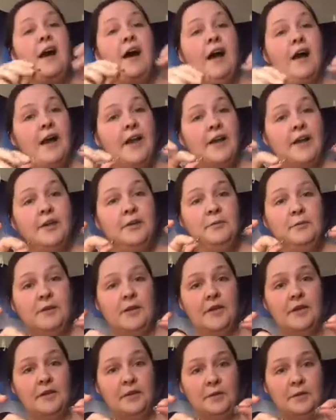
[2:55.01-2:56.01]
I am
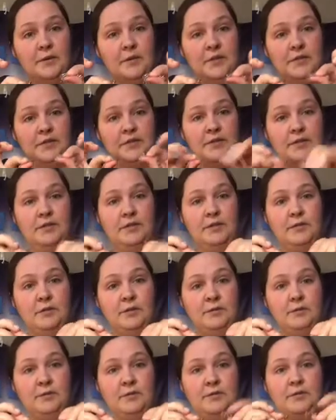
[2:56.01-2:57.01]
not going to
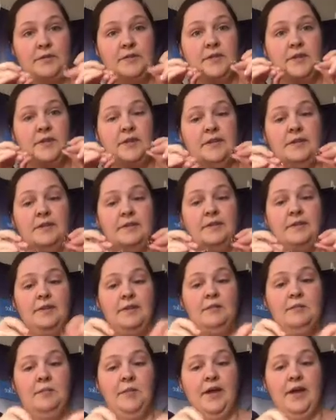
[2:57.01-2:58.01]
use
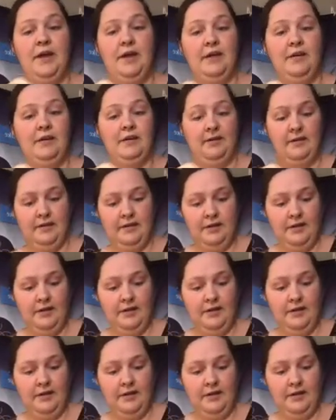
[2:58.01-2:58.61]
the back